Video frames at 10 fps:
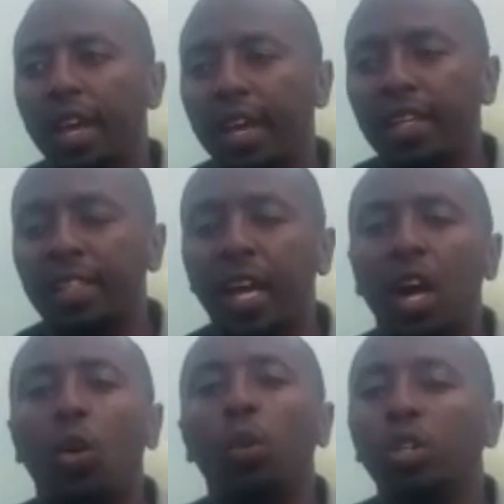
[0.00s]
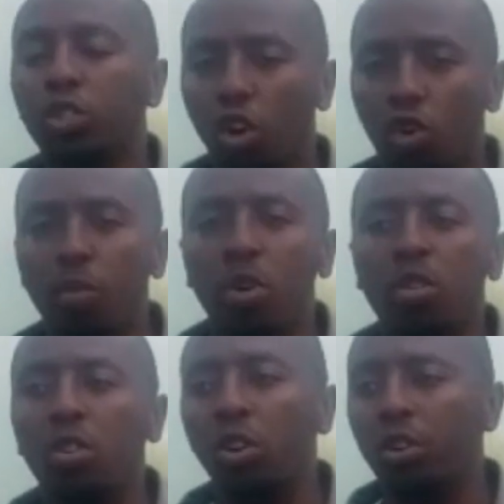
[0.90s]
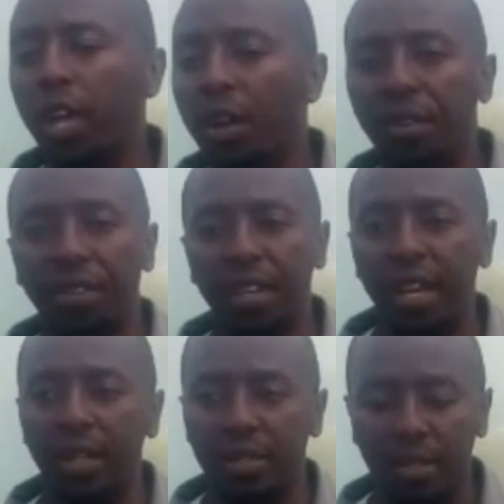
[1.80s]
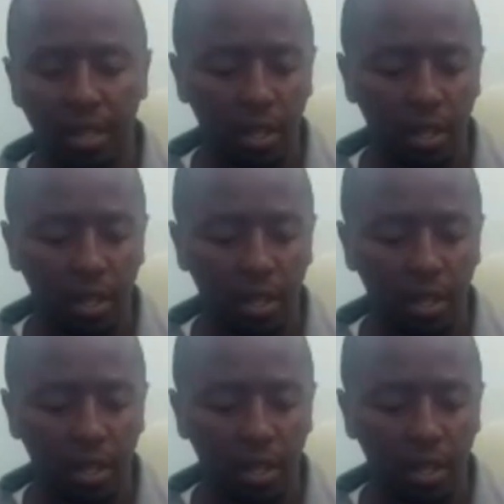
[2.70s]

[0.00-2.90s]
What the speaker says: and we'll talk more on everything else.